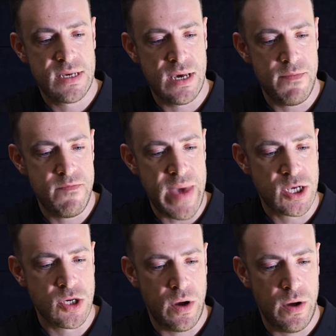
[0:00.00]
to
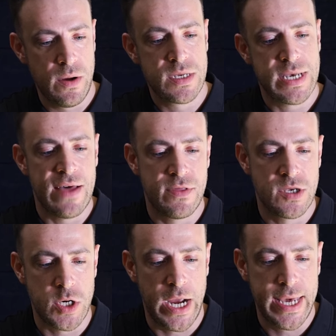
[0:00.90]
Metro South
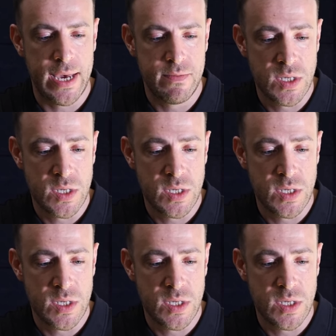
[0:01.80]
Australia.